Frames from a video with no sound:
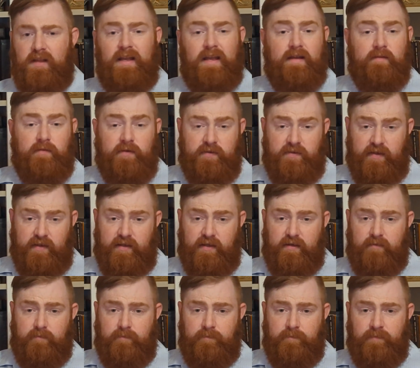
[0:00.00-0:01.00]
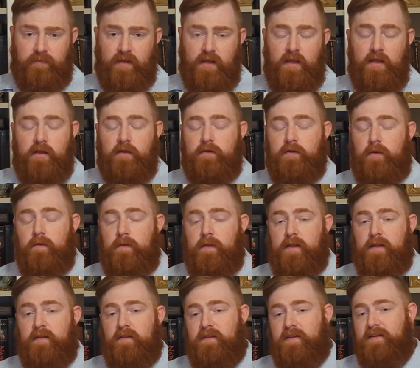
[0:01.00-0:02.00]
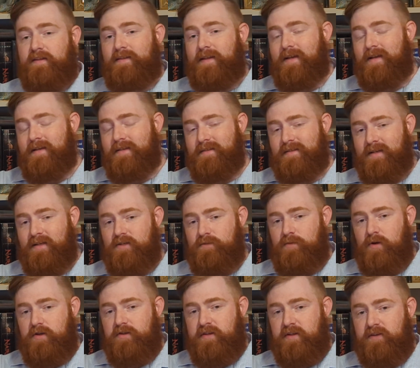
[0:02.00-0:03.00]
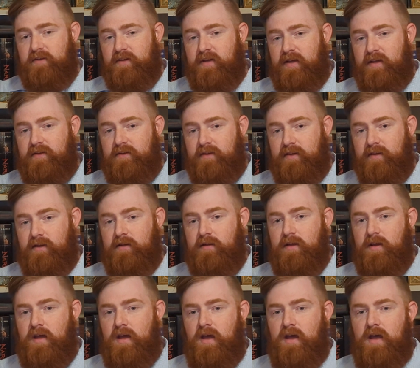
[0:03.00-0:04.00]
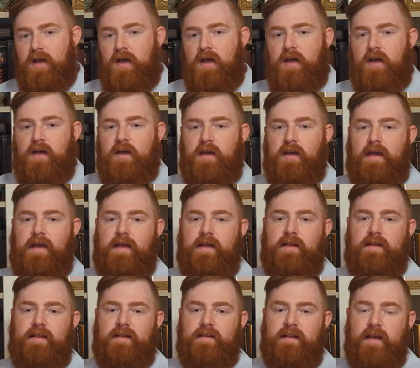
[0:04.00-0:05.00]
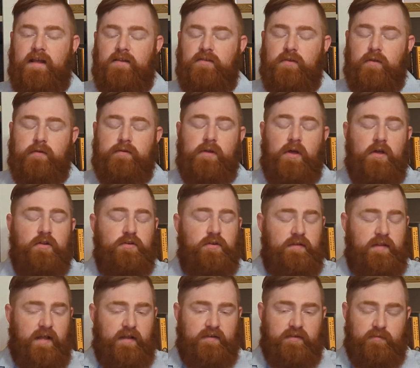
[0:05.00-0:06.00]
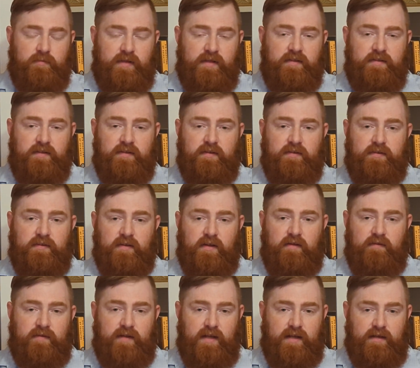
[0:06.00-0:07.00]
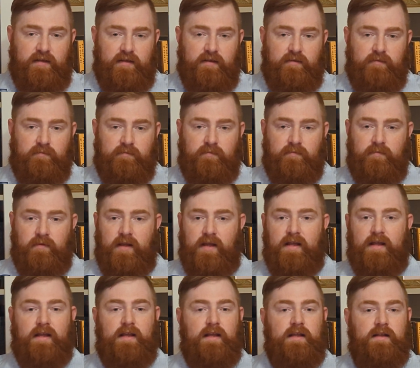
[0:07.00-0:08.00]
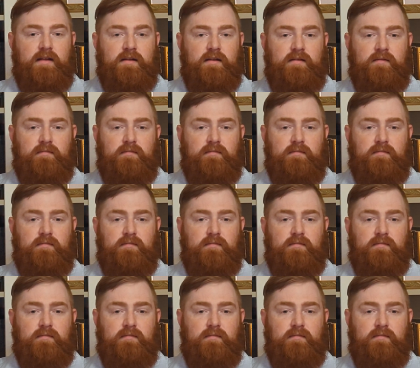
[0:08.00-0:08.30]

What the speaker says: every second. So then the second stage process kicks in, and it takes those 100,000 pieces of data and